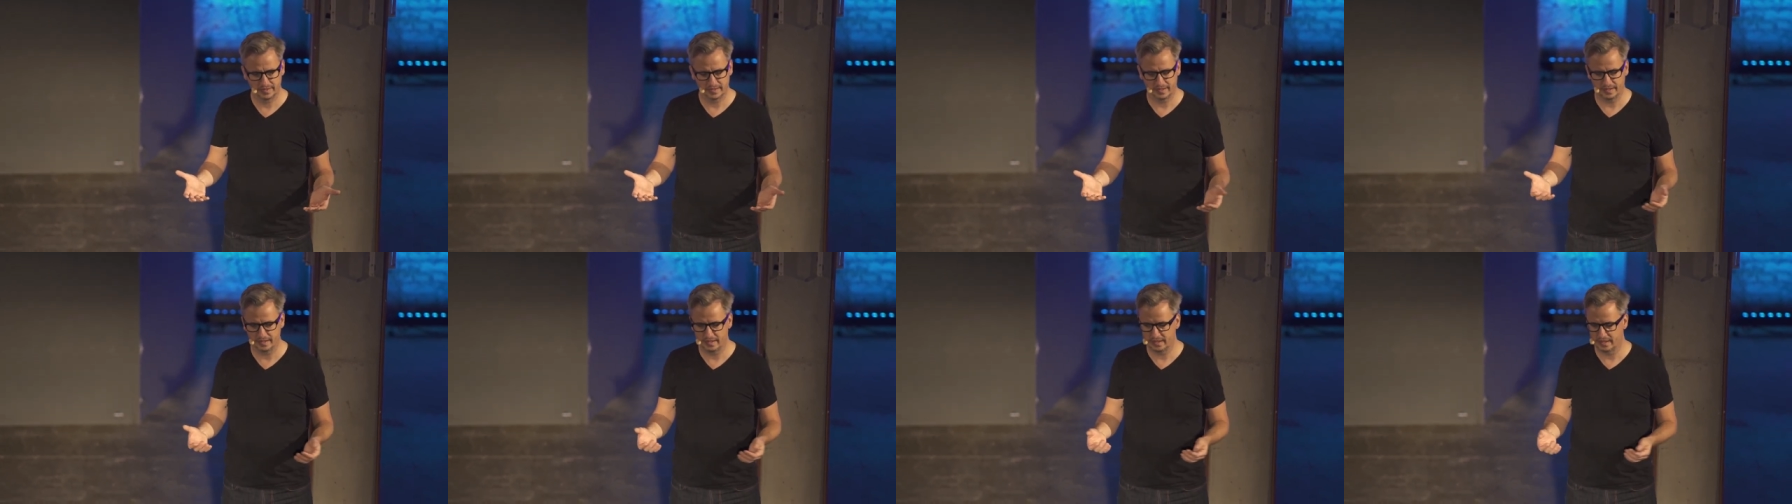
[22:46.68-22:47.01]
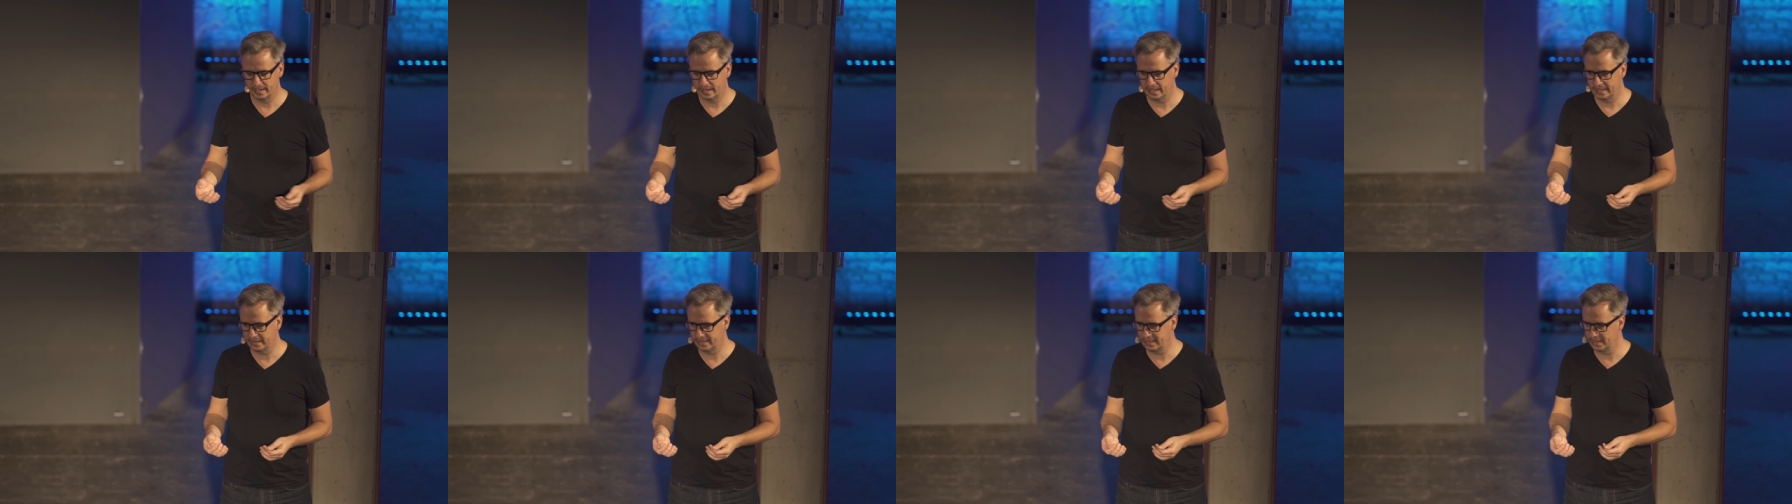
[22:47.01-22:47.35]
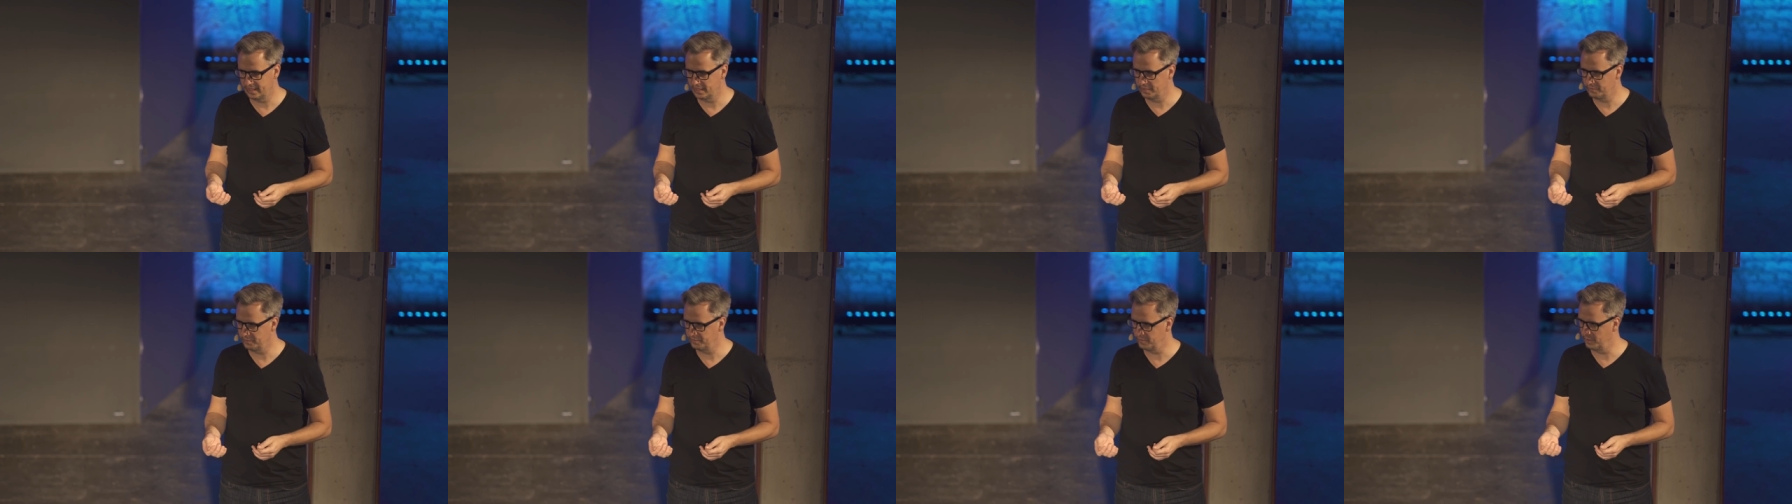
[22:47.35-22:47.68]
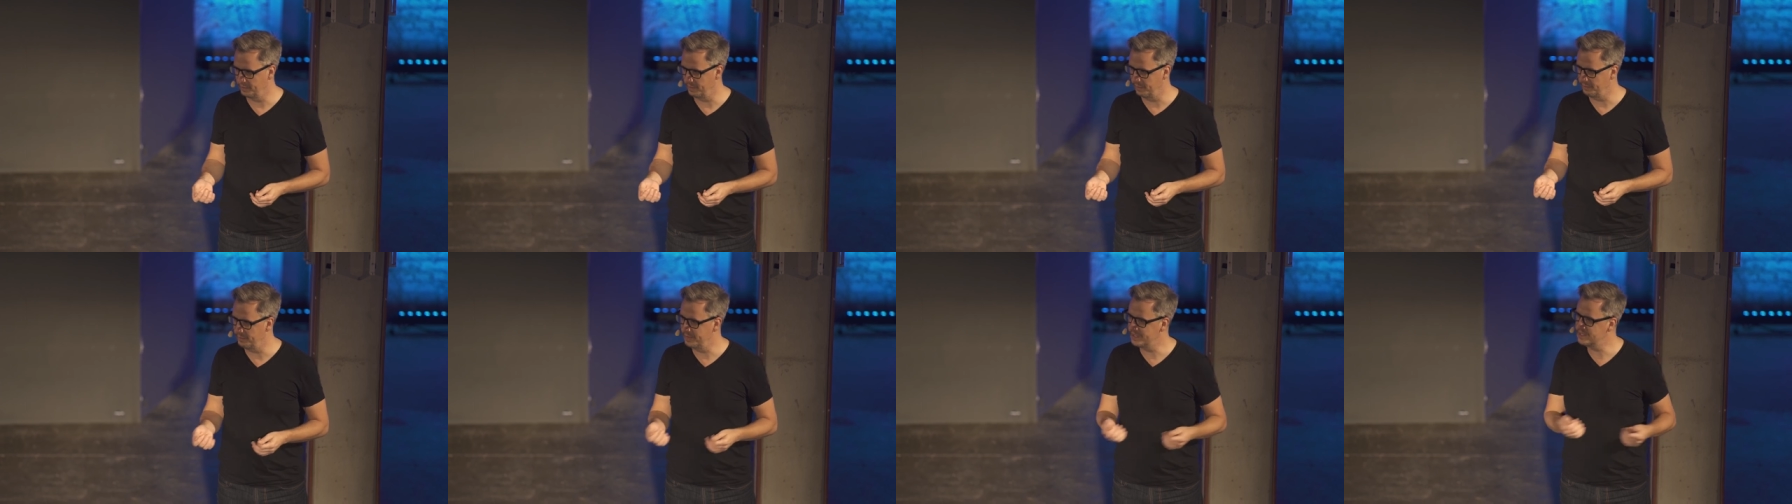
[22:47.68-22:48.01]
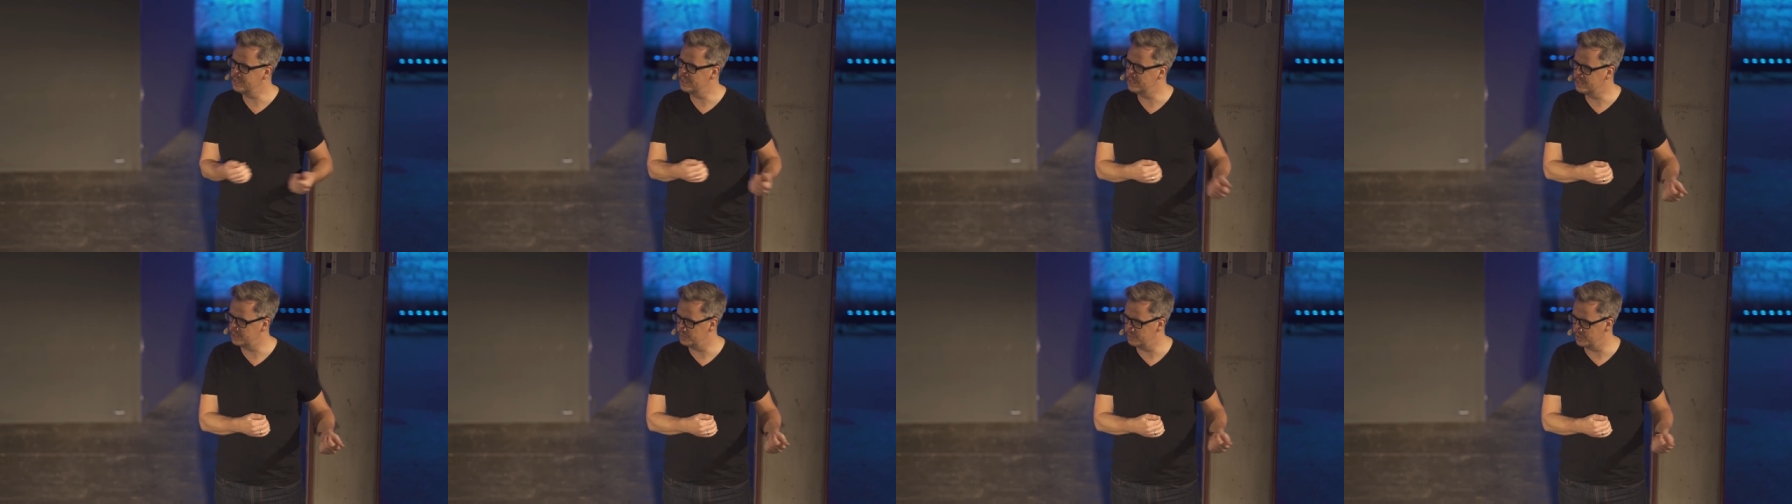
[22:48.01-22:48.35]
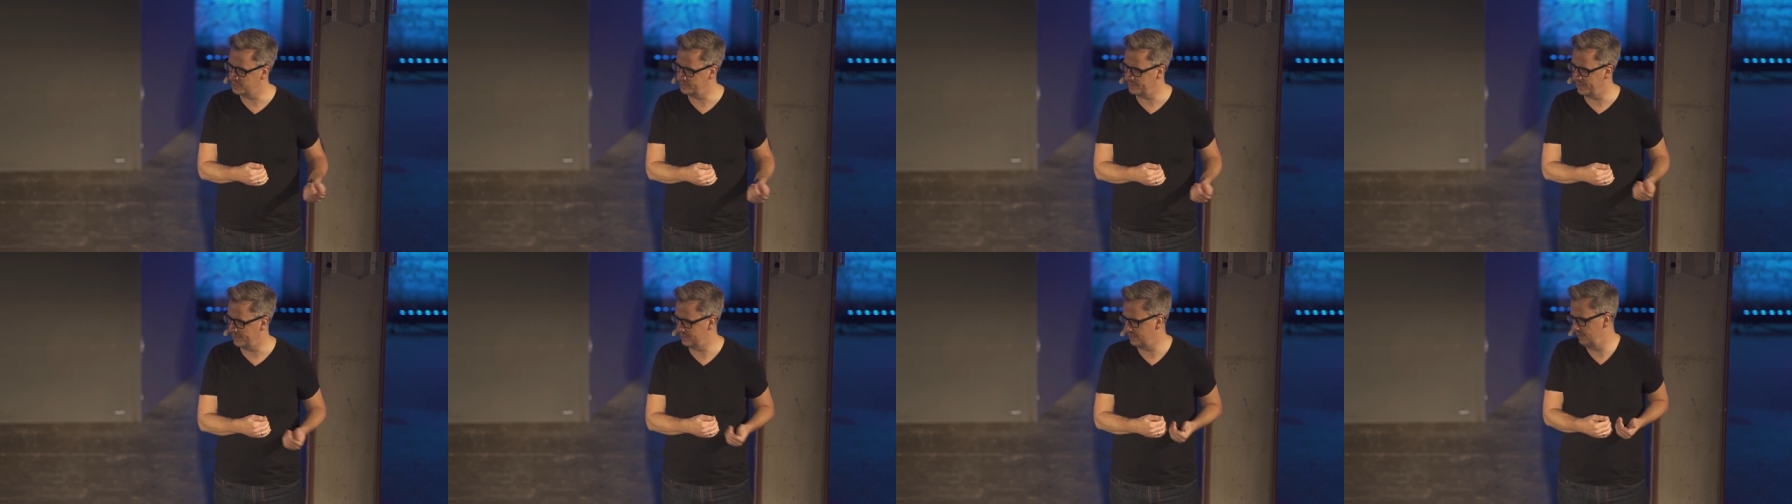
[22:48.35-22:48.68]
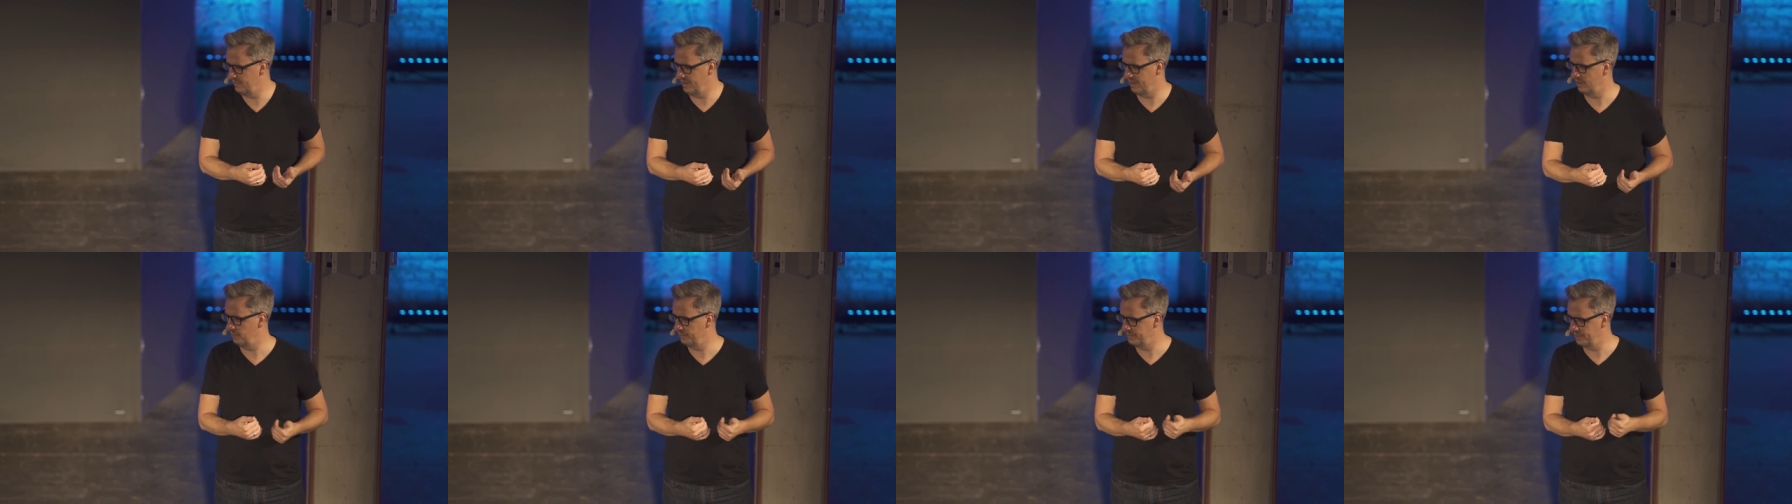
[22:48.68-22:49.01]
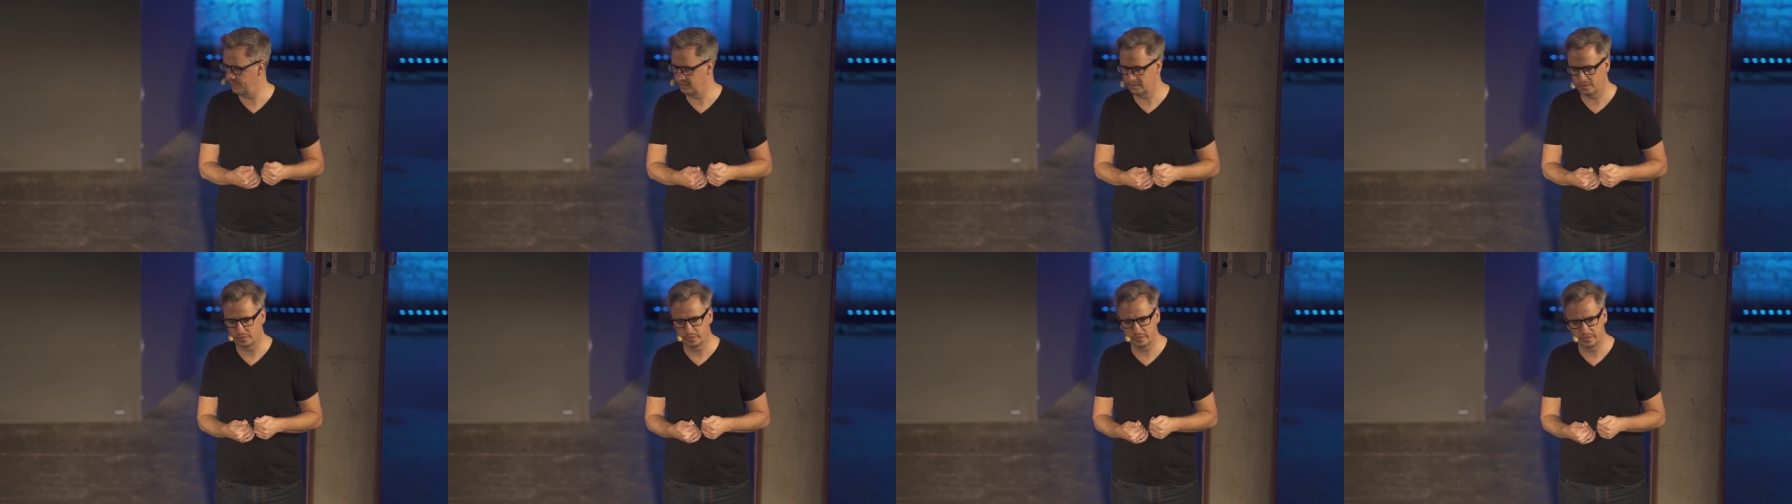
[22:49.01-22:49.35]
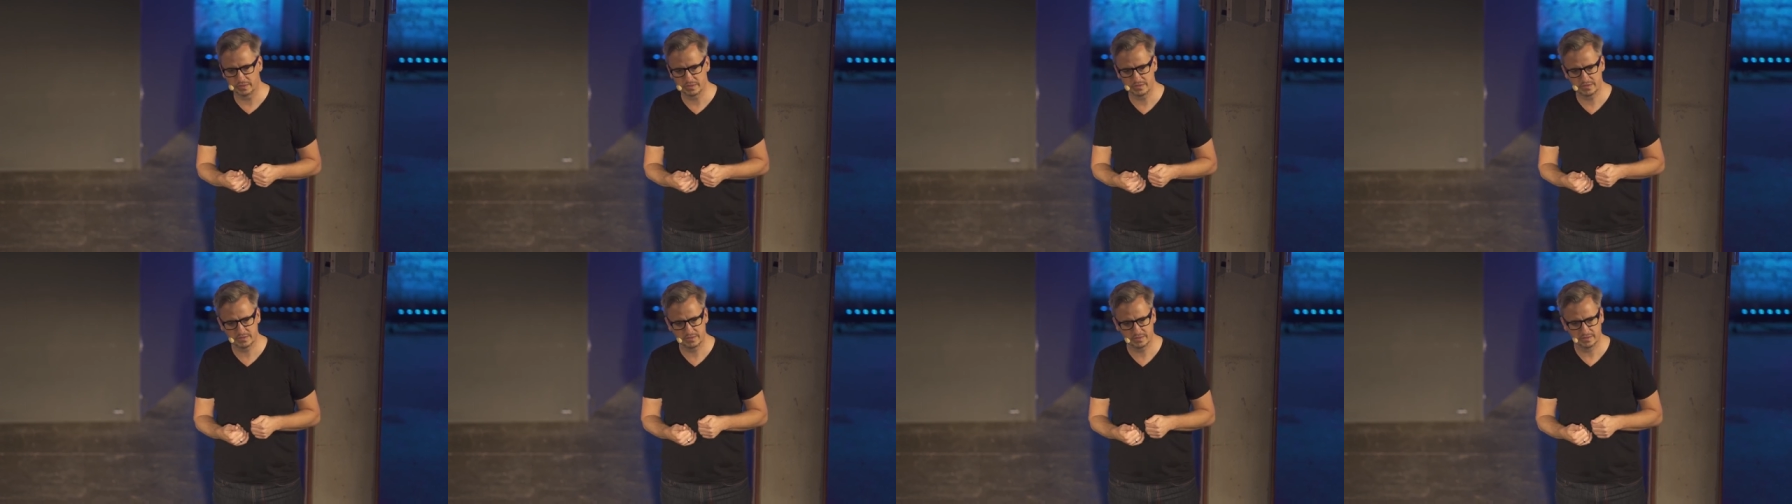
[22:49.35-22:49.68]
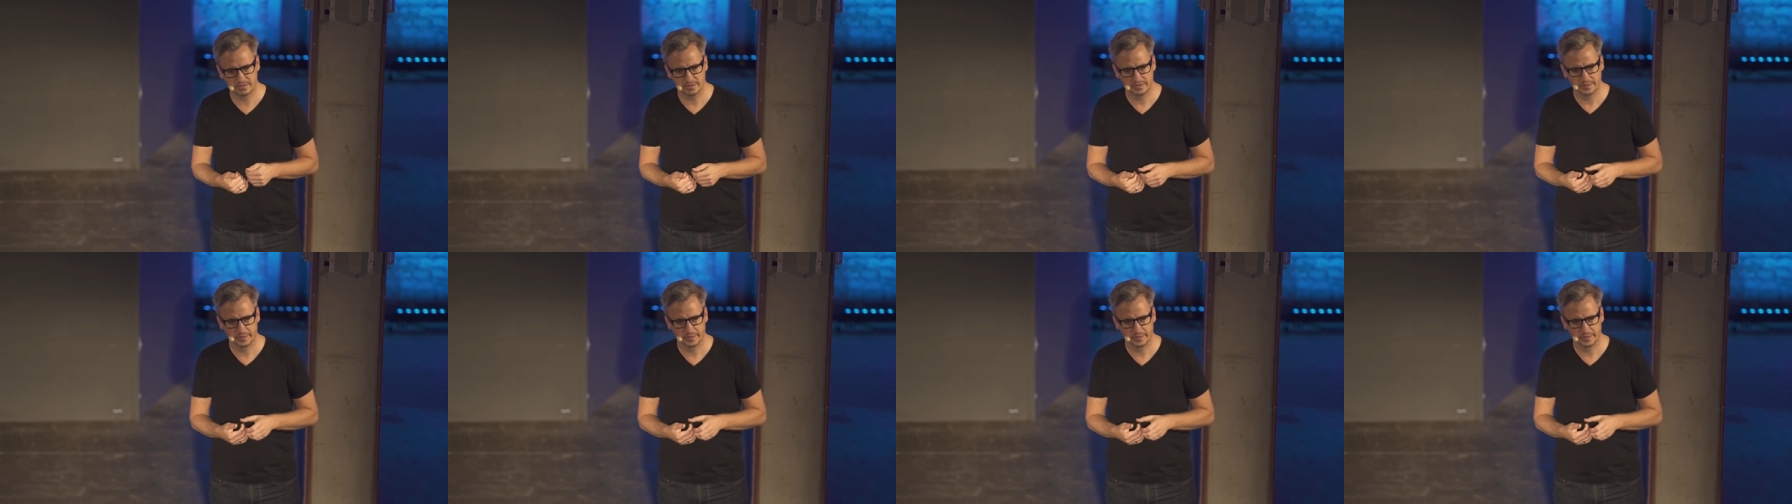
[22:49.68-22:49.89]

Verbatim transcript: Uh, I think from a business perspective, I don't think there is.